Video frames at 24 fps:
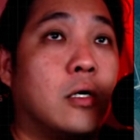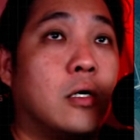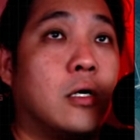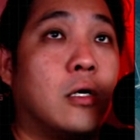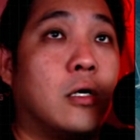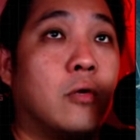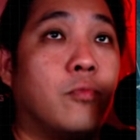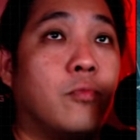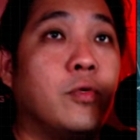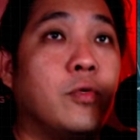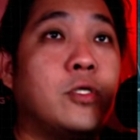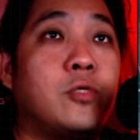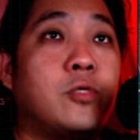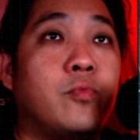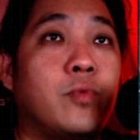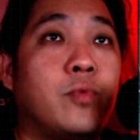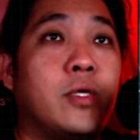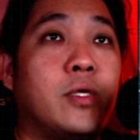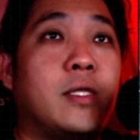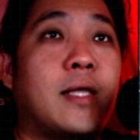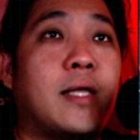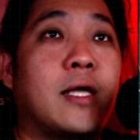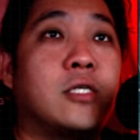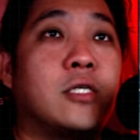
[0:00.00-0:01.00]
which
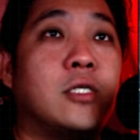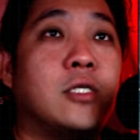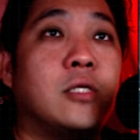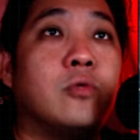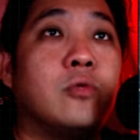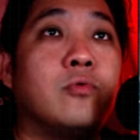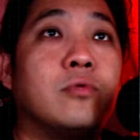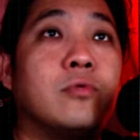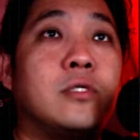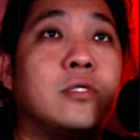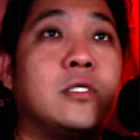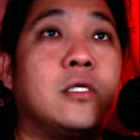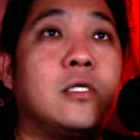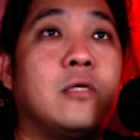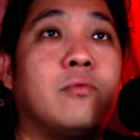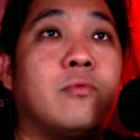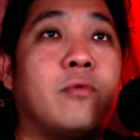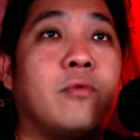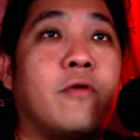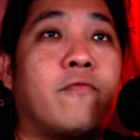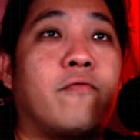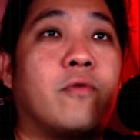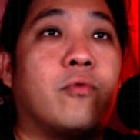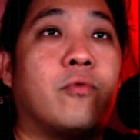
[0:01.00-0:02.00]
we actually do see
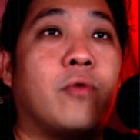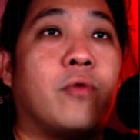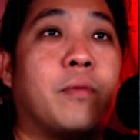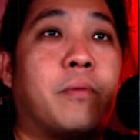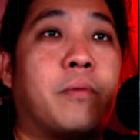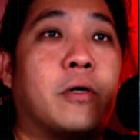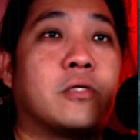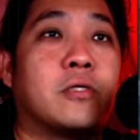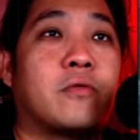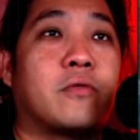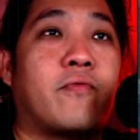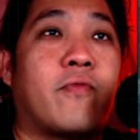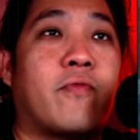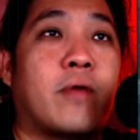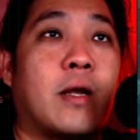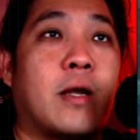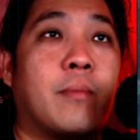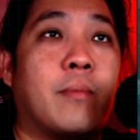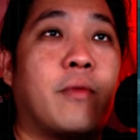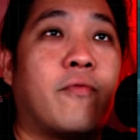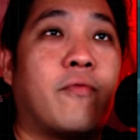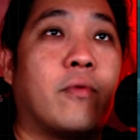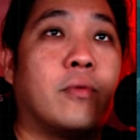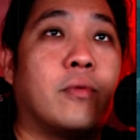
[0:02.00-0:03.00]
with the reports
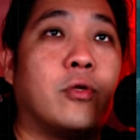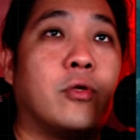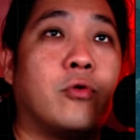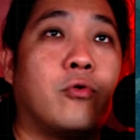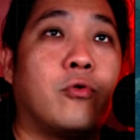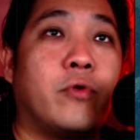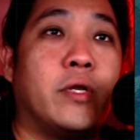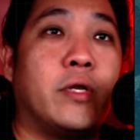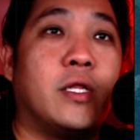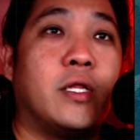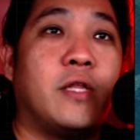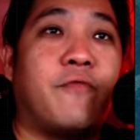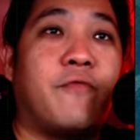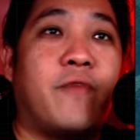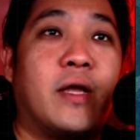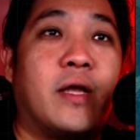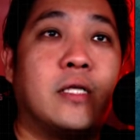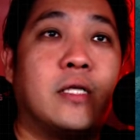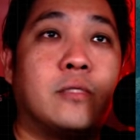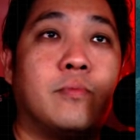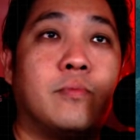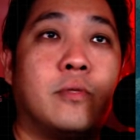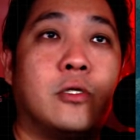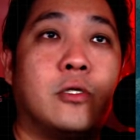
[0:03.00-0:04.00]
coming from the Ukrainian
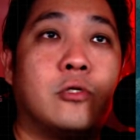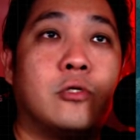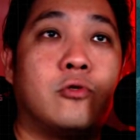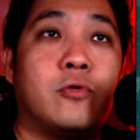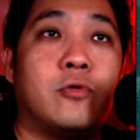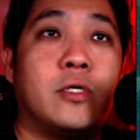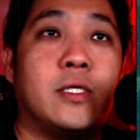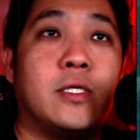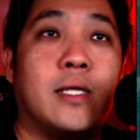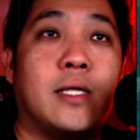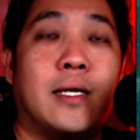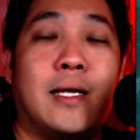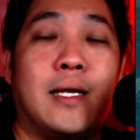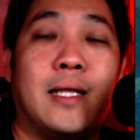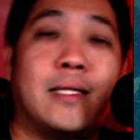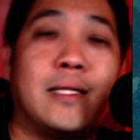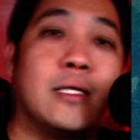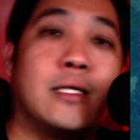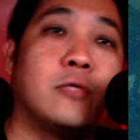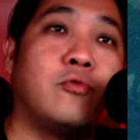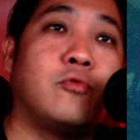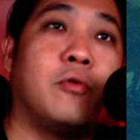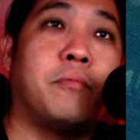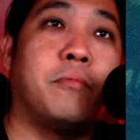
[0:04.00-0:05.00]
Defense Ministry. The
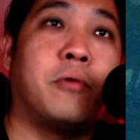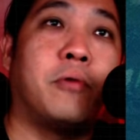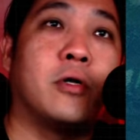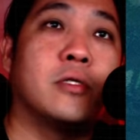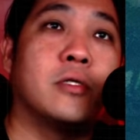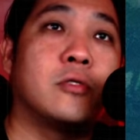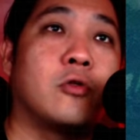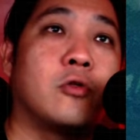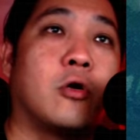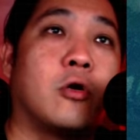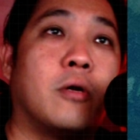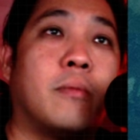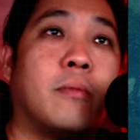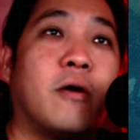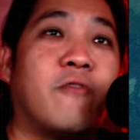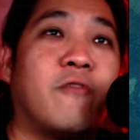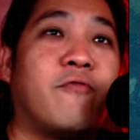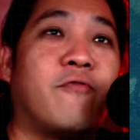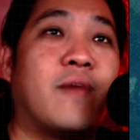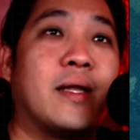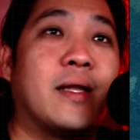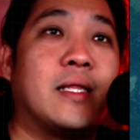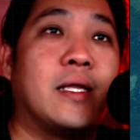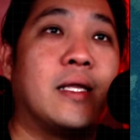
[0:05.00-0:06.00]
latest report talk about
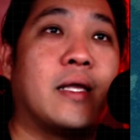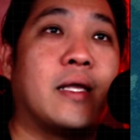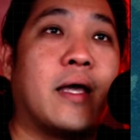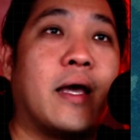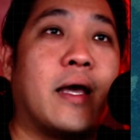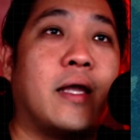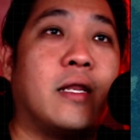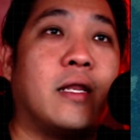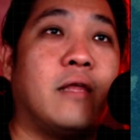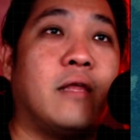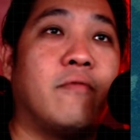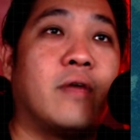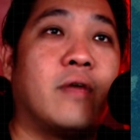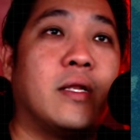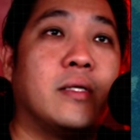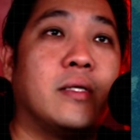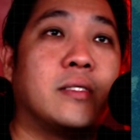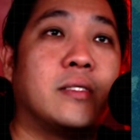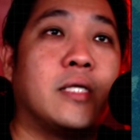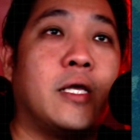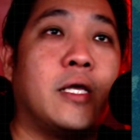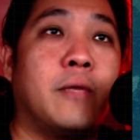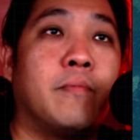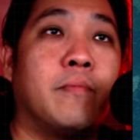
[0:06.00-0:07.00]
fighting at
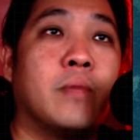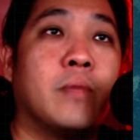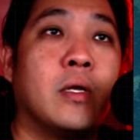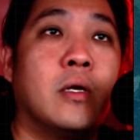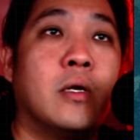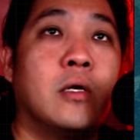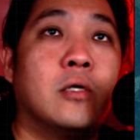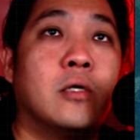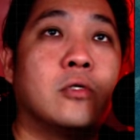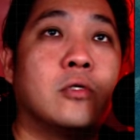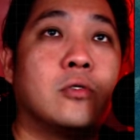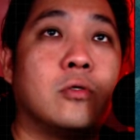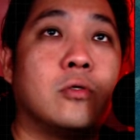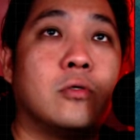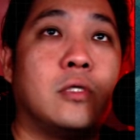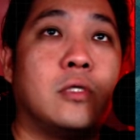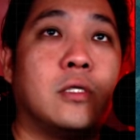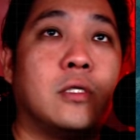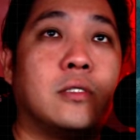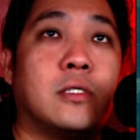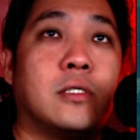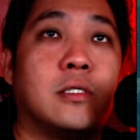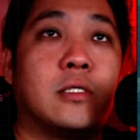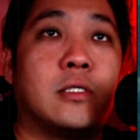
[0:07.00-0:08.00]
Ivanivske. So
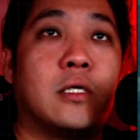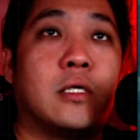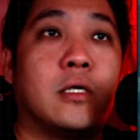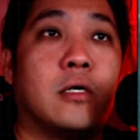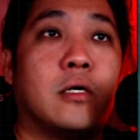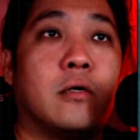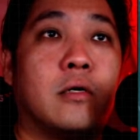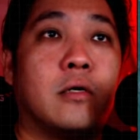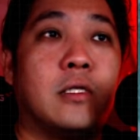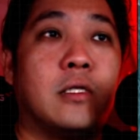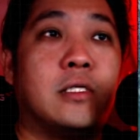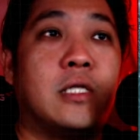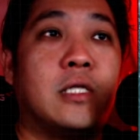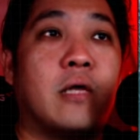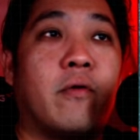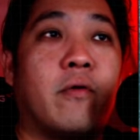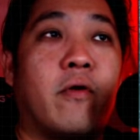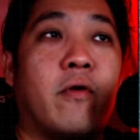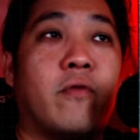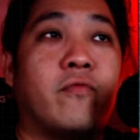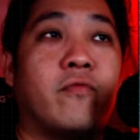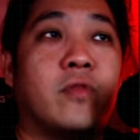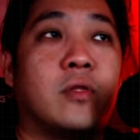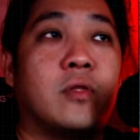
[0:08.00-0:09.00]
this is instead
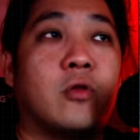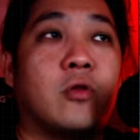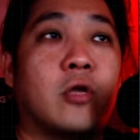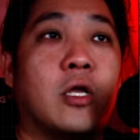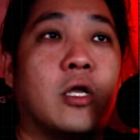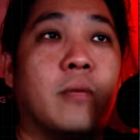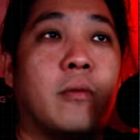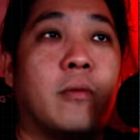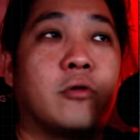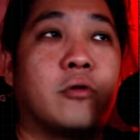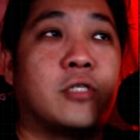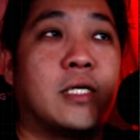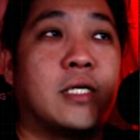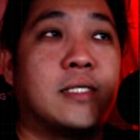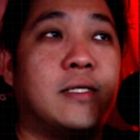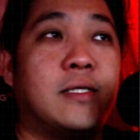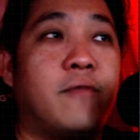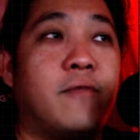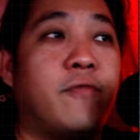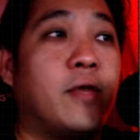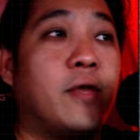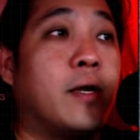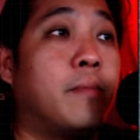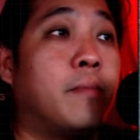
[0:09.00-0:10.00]
of talking about
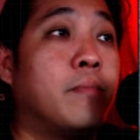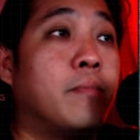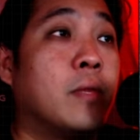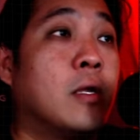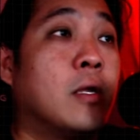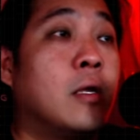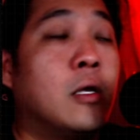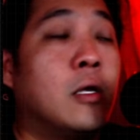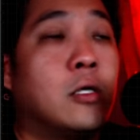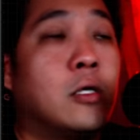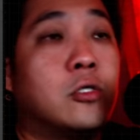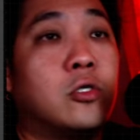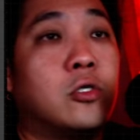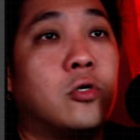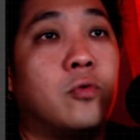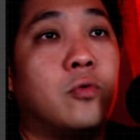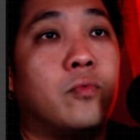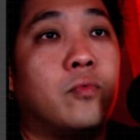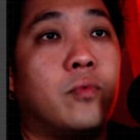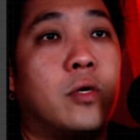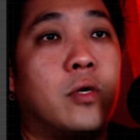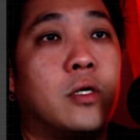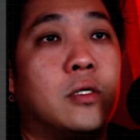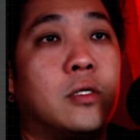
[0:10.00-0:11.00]
Chasivya. So
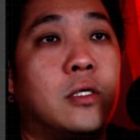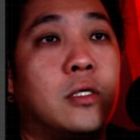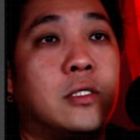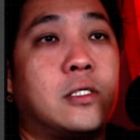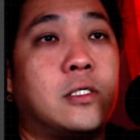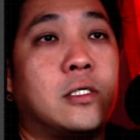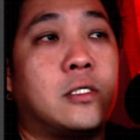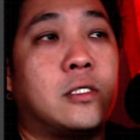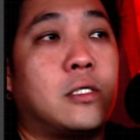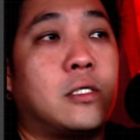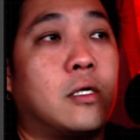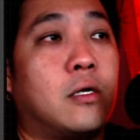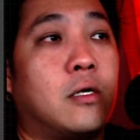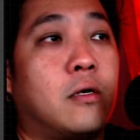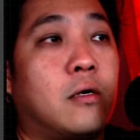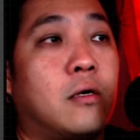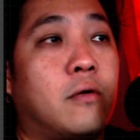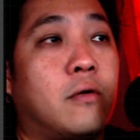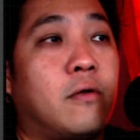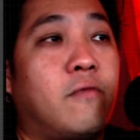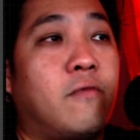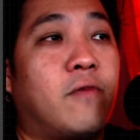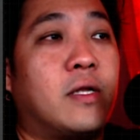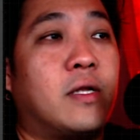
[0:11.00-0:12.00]
this is
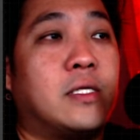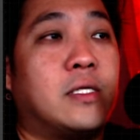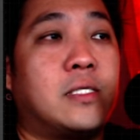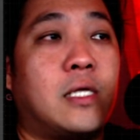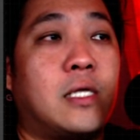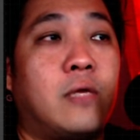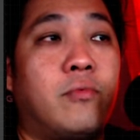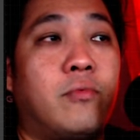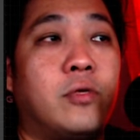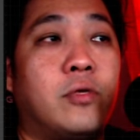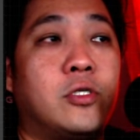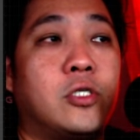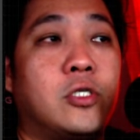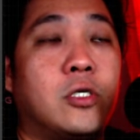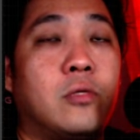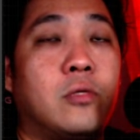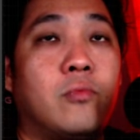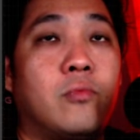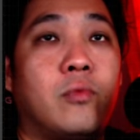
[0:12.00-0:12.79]
the Ivanivske region. We